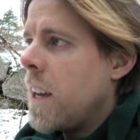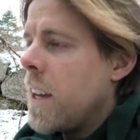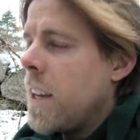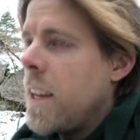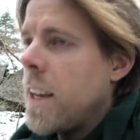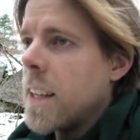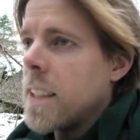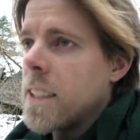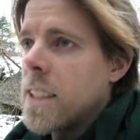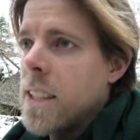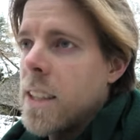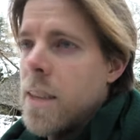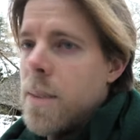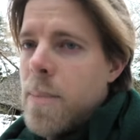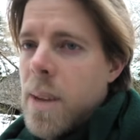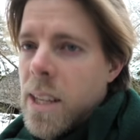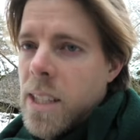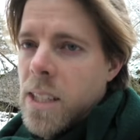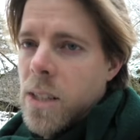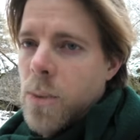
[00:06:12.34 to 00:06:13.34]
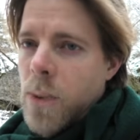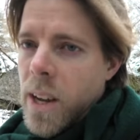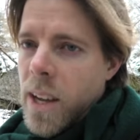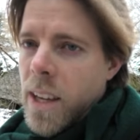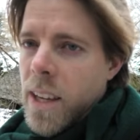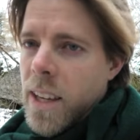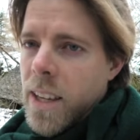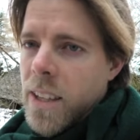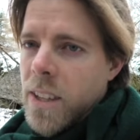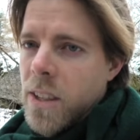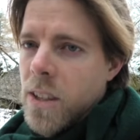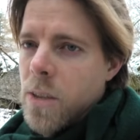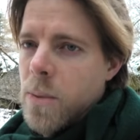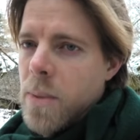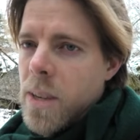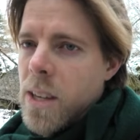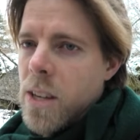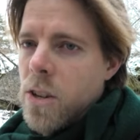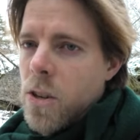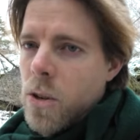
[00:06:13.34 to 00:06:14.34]
Yes, the best way is to
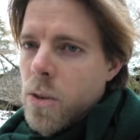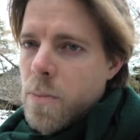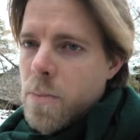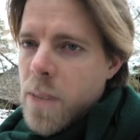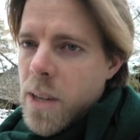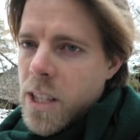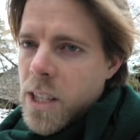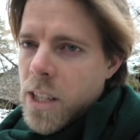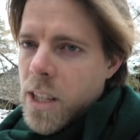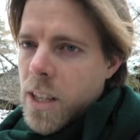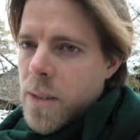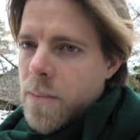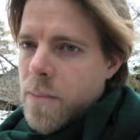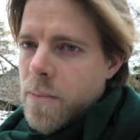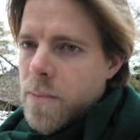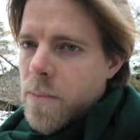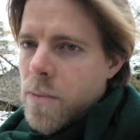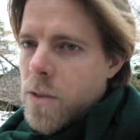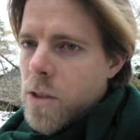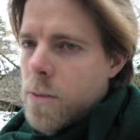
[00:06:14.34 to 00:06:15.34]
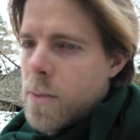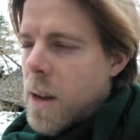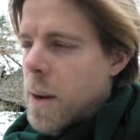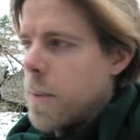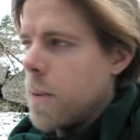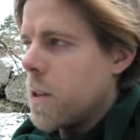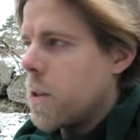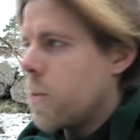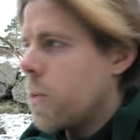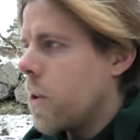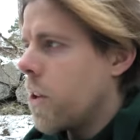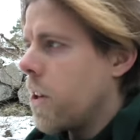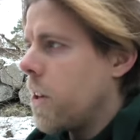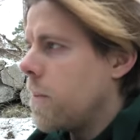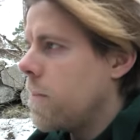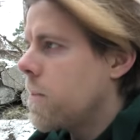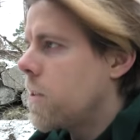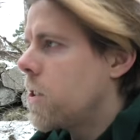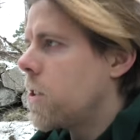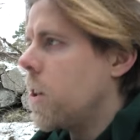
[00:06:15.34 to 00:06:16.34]
be too busy to be able to
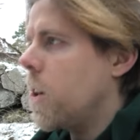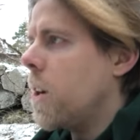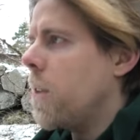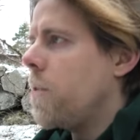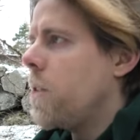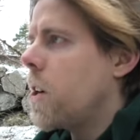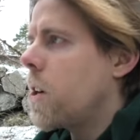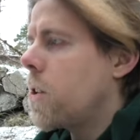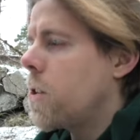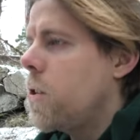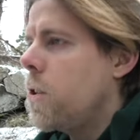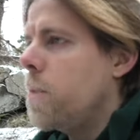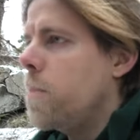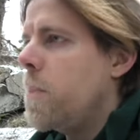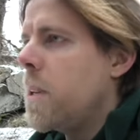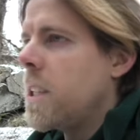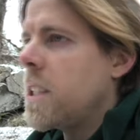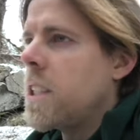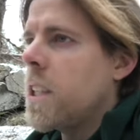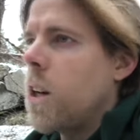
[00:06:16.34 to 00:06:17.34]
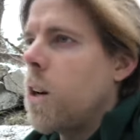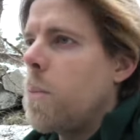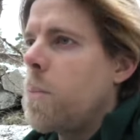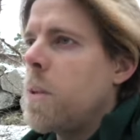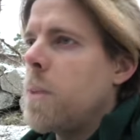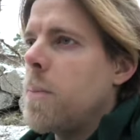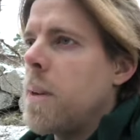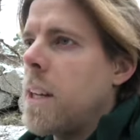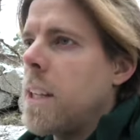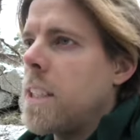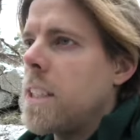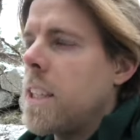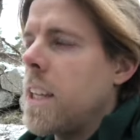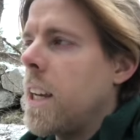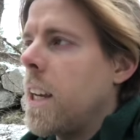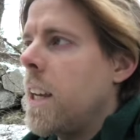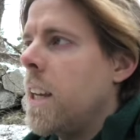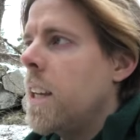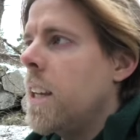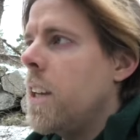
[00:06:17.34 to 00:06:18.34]
worry. So if you are too busy
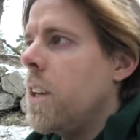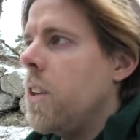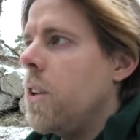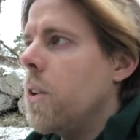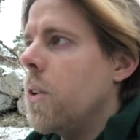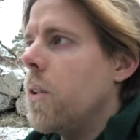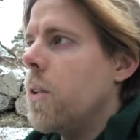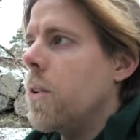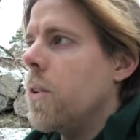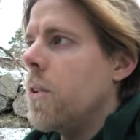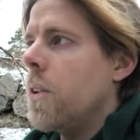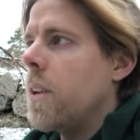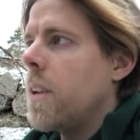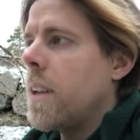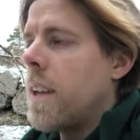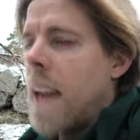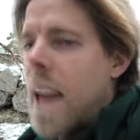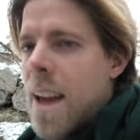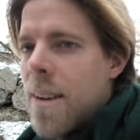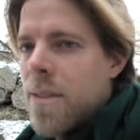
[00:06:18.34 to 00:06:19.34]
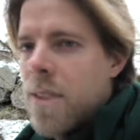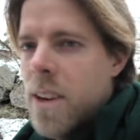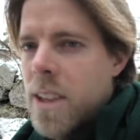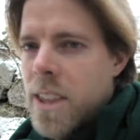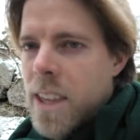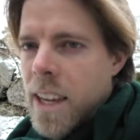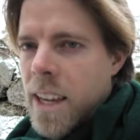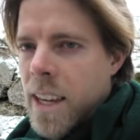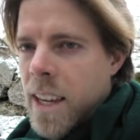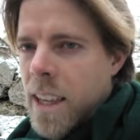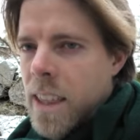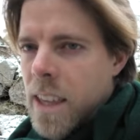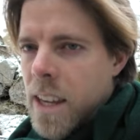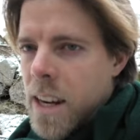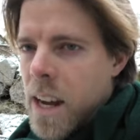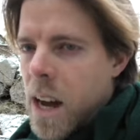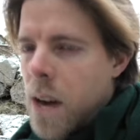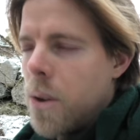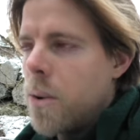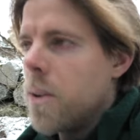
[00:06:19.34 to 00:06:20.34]
optimizing your everything in the
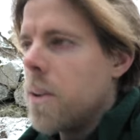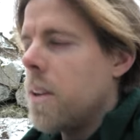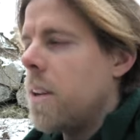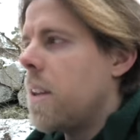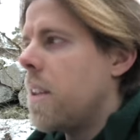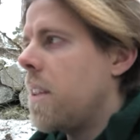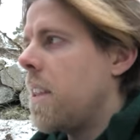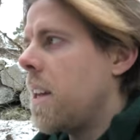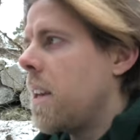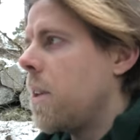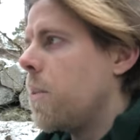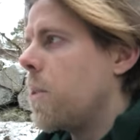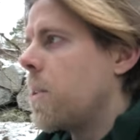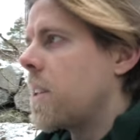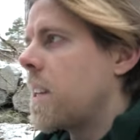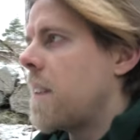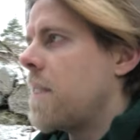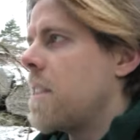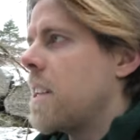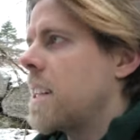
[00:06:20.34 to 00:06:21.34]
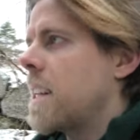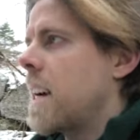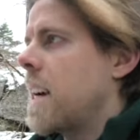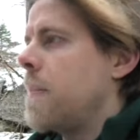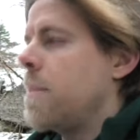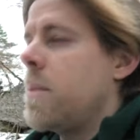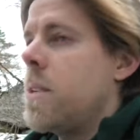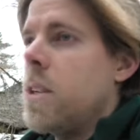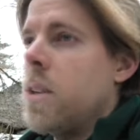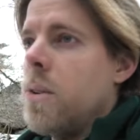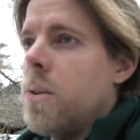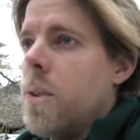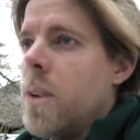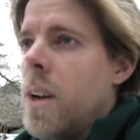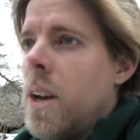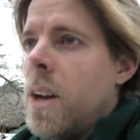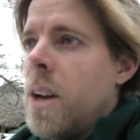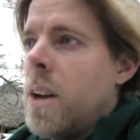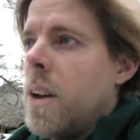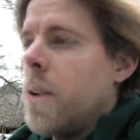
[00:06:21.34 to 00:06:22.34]
now, then you won't have the time to
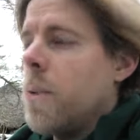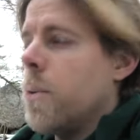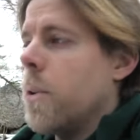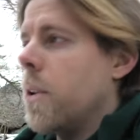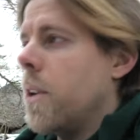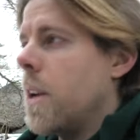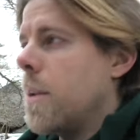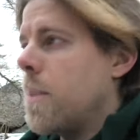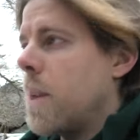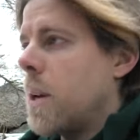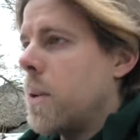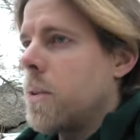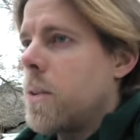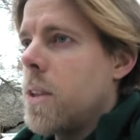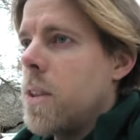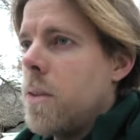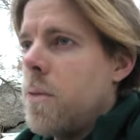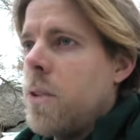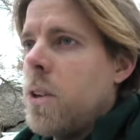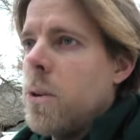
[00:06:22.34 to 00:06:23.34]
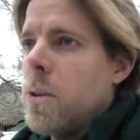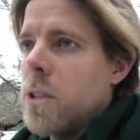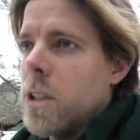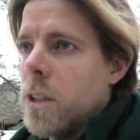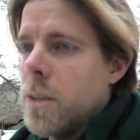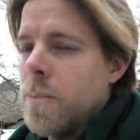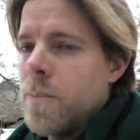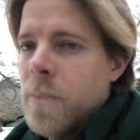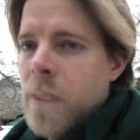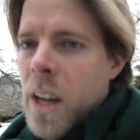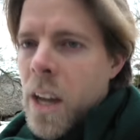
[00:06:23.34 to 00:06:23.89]
worry about the future.